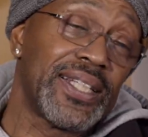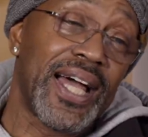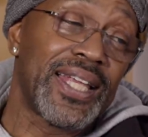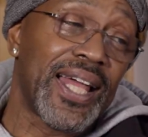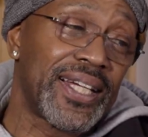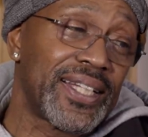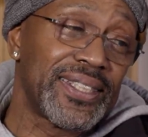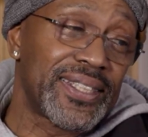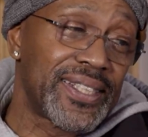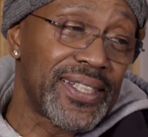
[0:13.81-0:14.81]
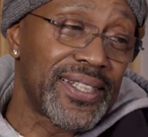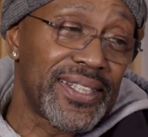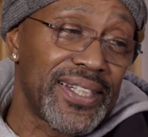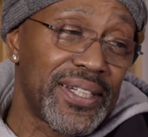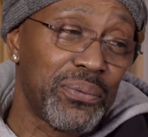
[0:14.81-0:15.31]
I like it, it's good,
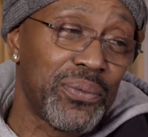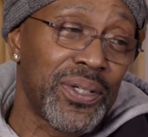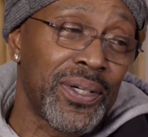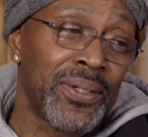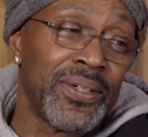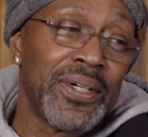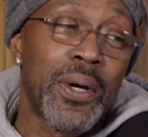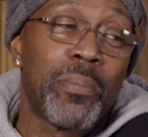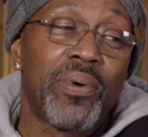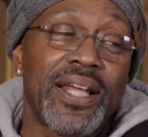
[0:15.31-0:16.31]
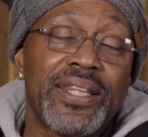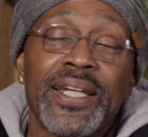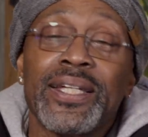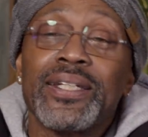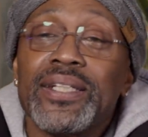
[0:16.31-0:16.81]
you know. But I
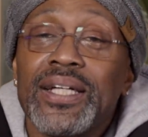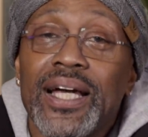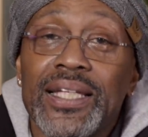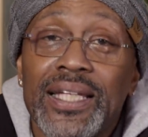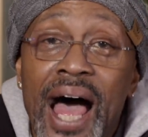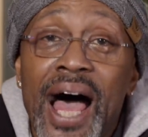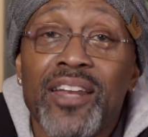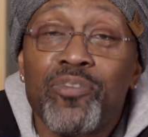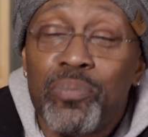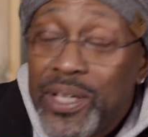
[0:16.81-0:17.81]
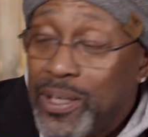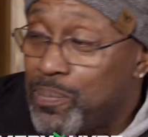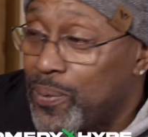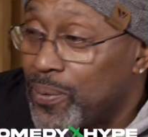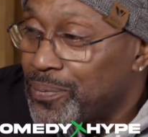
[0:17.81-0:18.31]
think a lot of
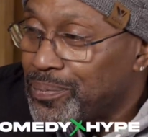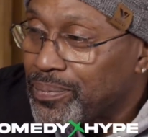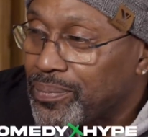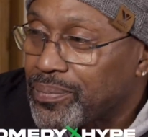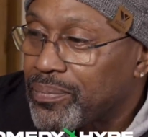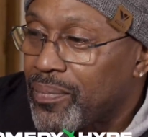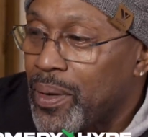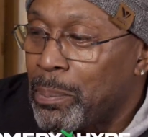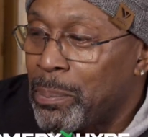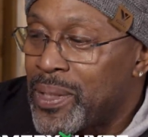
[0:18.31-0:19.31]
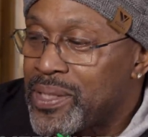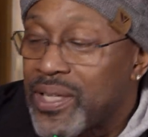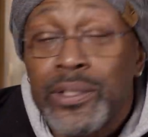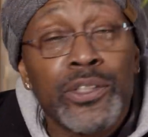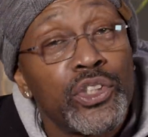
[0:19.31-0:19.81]
people
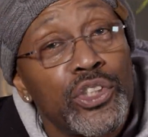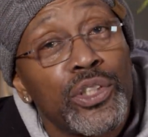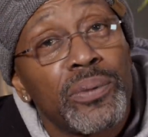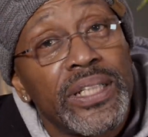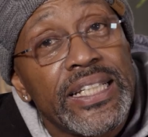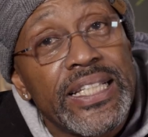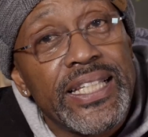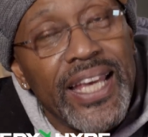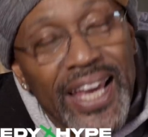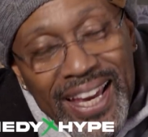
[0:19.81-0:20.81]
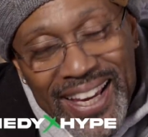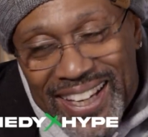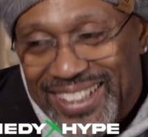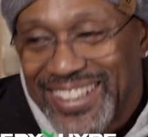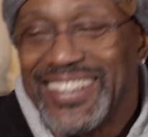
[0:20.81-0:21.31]
misunderstood what he said.
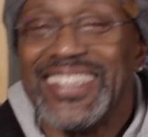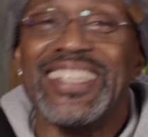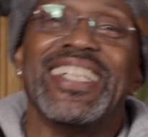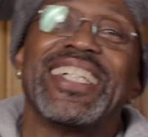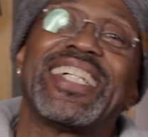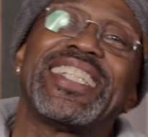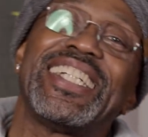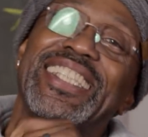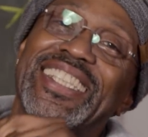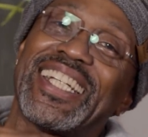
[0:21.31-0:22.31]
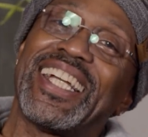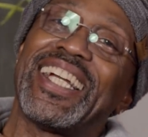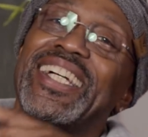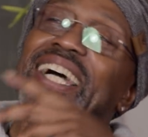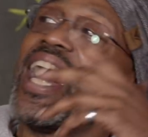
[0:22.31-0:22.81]
Because he
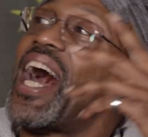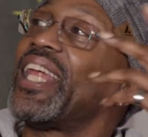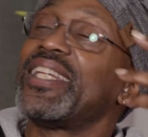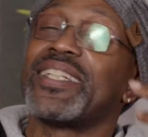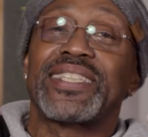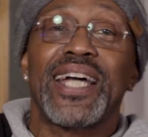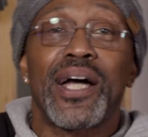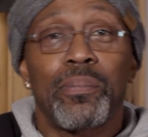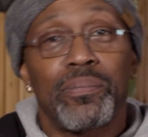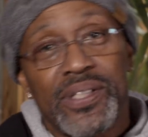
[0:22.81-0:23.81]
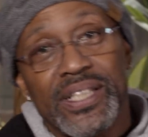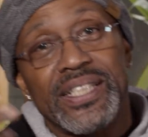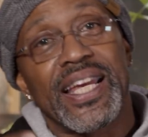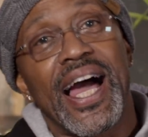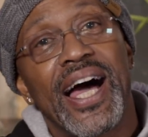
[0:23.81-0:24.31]
said, I looked up to
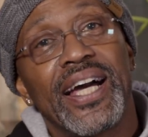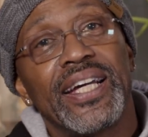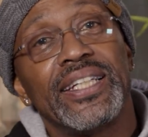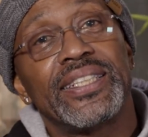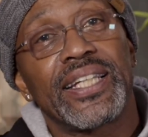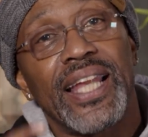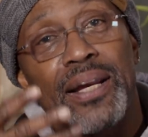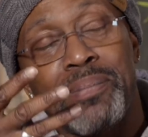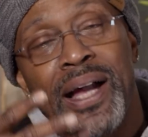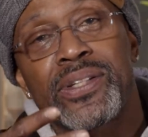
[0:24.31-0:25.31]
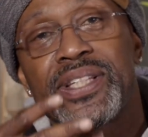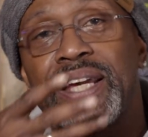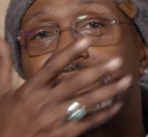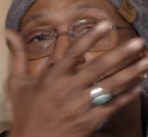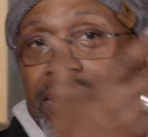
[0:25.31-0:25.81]
this guy. He said, like, Miles
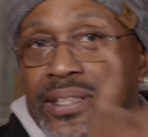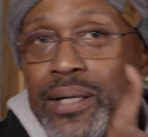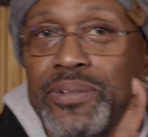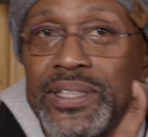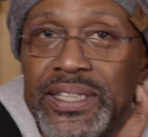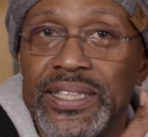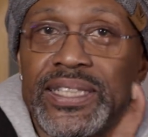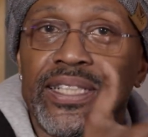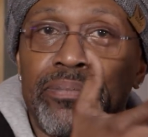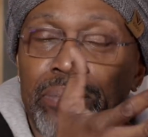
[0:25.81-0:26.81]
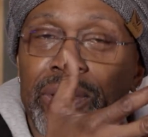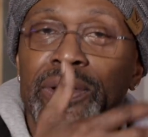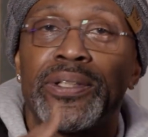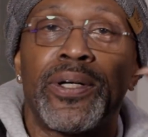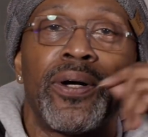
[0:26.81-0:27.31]
Davis looked up to Dizzy and
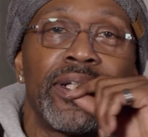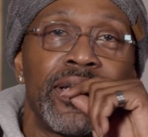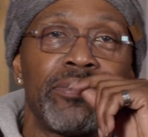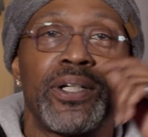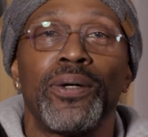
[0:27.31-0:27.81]
Bird and all of them, and